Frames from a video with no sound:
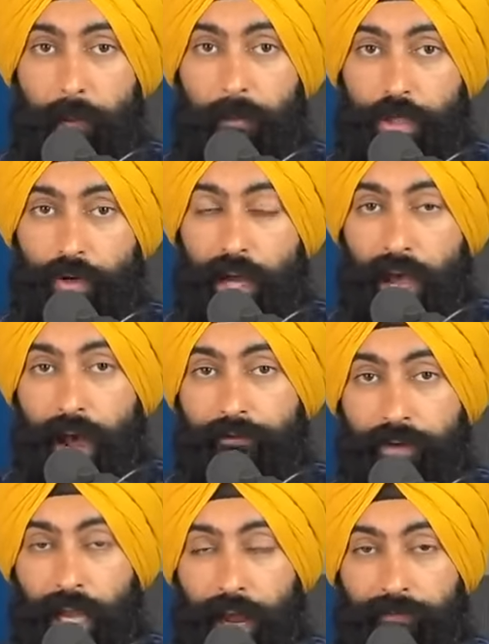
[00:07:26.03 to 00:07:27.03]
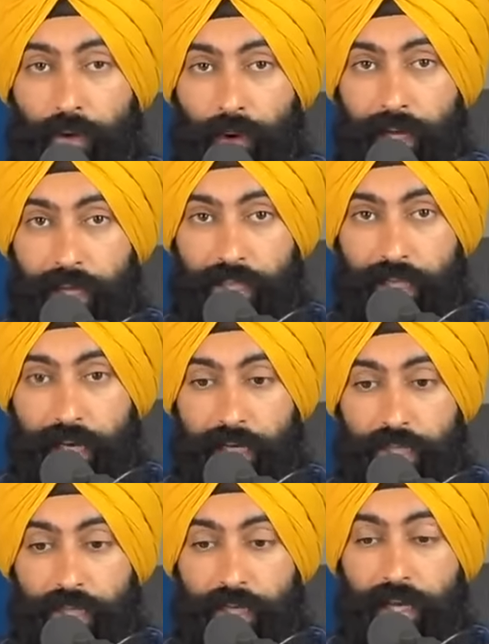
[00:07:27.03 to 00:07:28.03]
but you have to have the right
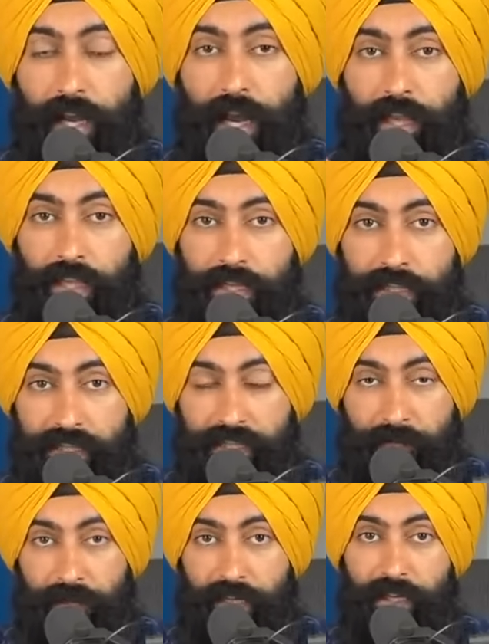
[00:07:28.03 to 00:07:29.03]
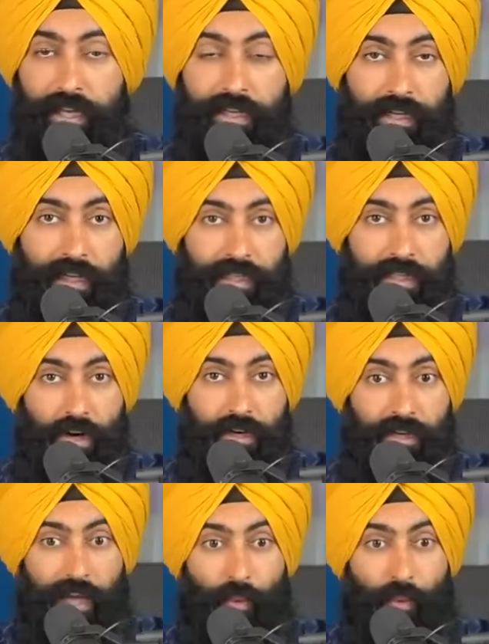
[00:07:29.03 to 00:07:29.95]
education and the discipline to get started.